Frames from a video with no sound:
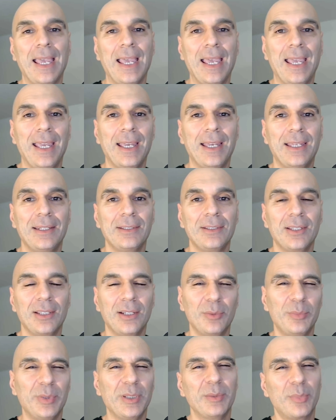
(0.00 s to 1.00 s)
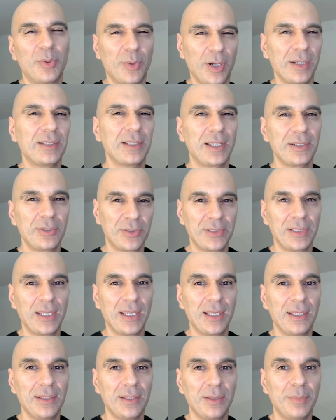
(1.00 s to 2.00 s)
and it'll be important to
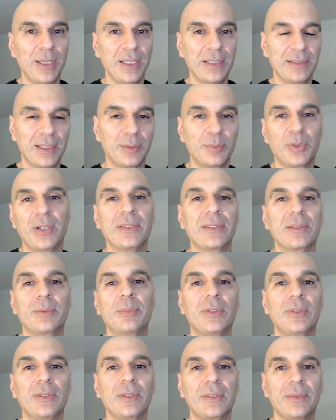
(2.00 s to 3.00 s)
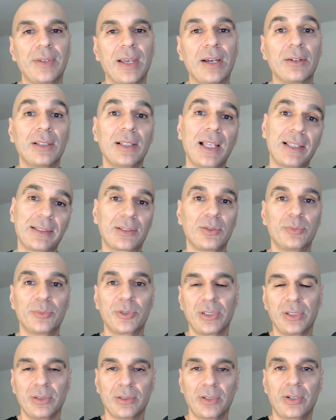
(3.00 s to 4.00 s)
understand the basic principles of how classical
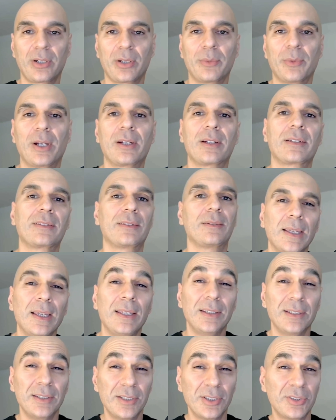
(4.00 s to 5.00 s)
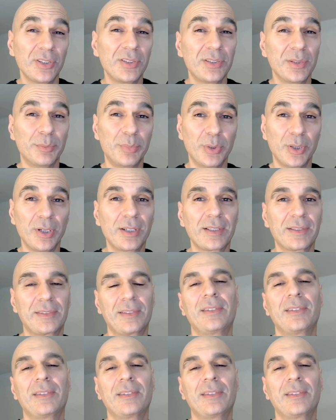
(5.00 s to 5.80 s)
machine learning works. In addition to books,